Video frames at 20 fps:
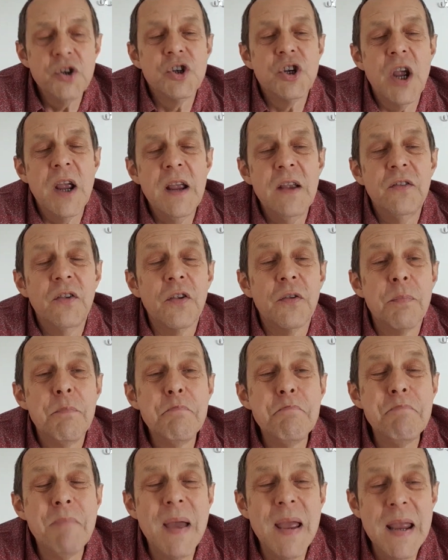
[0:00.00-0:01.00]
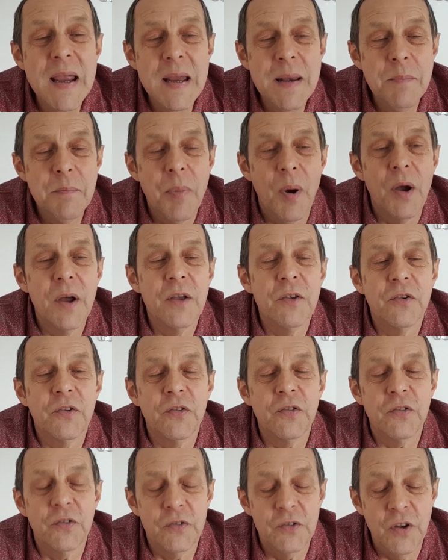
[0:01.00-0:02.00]
Jesus mean by
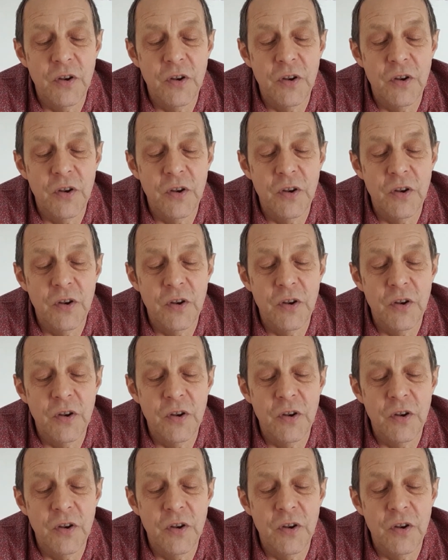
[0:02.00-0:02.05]
his